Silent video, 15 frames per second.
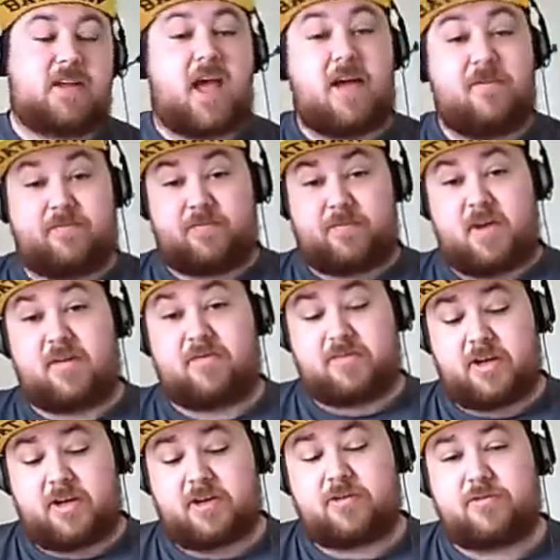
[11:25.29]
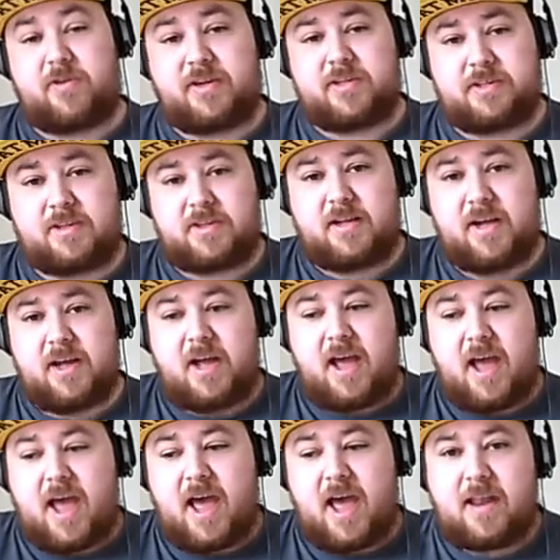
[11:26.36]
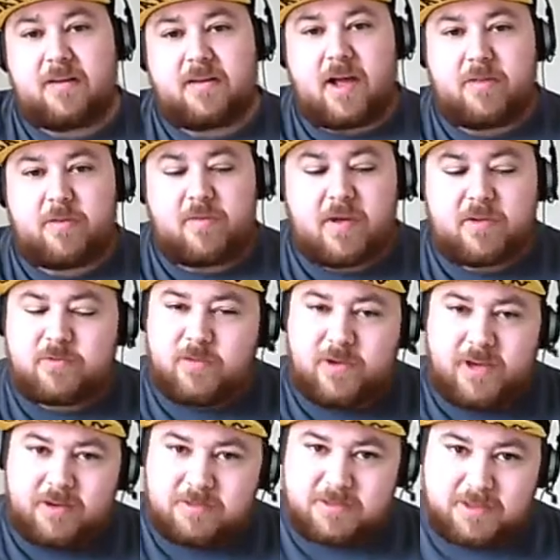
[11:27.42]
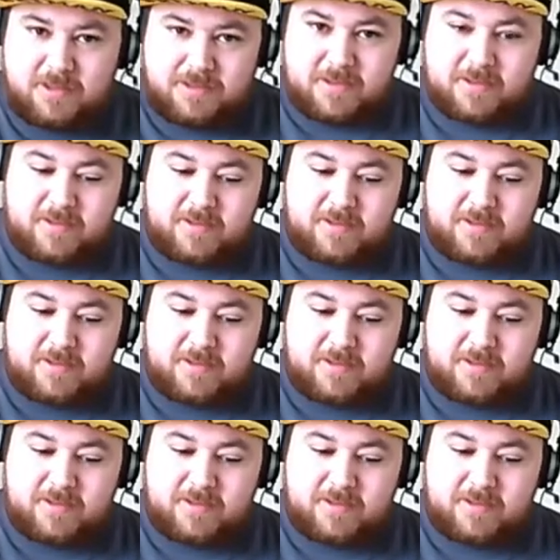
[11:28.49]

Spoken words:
have turned traitor. And I thought that was really interesting, that